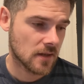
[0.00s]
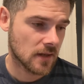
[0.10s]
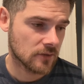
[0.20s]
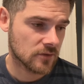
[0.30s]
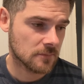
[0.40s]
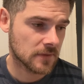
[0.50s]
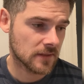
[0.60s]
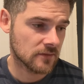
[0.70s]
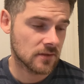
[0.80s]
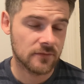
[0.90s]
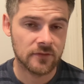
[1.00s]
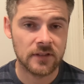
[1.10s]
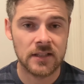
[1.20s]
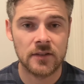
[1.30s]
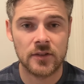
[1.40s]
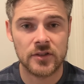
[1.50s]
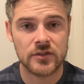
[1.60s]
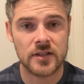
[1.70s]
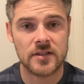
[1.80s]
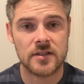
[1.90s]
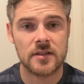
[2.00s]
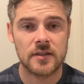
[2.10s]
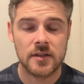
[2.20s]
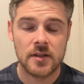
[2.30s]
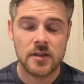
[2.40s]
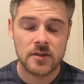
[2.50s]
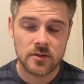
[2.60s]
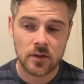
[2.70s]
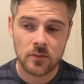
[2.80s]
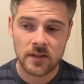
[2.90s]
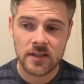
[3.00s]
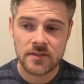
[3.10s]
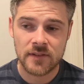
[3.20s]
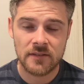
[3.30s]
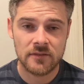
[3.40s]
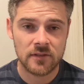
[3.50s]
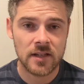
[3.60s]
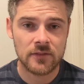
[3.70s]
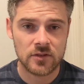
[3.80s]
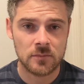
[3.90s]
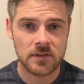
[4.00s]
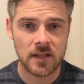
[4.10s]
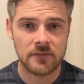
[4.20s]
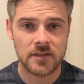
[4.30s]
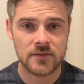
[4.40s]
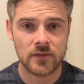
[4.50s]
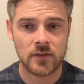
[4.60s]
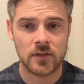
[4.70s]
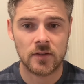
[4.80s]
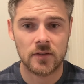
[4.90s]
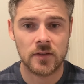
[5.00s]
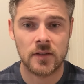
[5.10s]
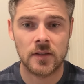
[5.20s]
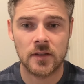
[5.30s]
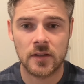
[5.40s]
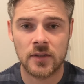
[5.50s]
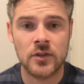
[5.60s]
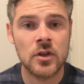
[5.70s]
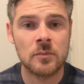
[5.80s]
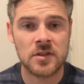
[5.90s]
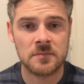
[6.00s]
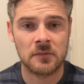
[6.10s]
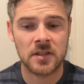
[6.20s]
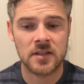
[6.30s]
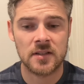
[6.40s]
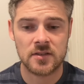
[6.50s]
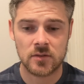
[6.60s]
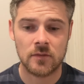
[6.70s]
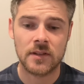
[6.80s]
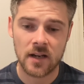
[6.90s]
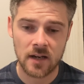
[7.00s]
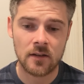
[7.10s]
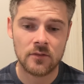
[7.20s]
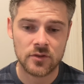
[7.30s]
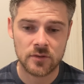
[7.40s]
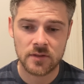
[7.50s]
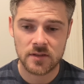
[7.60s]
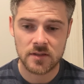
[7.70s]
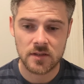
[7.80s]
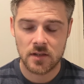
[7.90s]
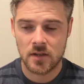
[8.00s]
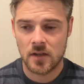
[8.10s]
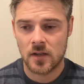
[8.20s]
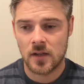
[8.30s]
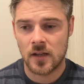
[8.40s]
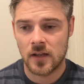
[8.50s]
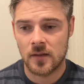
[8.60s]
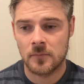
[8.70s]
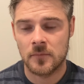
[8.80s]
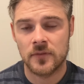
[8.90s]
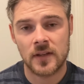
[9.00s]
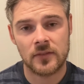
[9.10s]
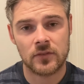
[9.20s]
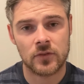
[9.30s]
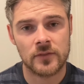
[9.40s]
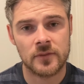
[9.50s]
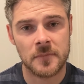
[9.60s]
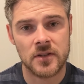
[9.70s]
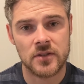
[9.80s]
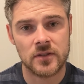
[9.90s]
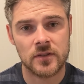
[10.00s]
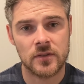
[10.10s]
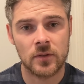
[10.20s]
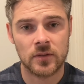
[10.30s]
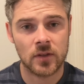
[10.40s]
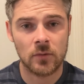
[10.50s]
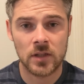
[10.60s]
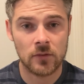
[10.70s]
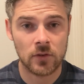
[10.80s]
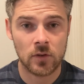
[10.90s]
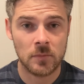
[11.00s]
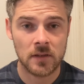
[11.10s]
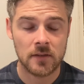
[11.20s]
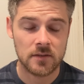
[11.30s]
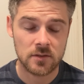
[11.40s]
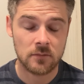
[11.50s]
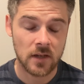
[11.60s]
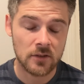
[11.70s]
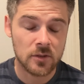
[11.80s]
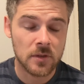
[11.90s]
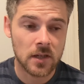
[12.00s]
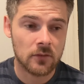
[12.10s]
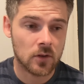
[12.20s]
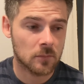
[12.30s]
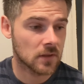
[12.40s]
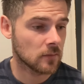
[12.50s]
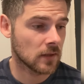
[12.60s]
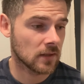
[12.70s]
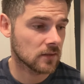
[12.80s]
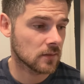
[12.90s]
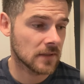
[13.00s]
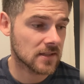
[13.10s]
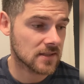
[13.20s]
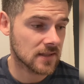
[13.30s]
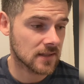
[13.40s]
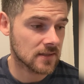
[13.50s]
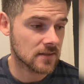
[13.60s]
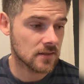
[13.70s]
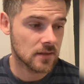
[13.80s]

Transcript: and just some periods of really high stress. So it is very rare for someone to have this for a numerous amount of years. So if you are going through this, if you have the right information, you can totally overcome it. So how do we overcome it? Well, the biggest thing is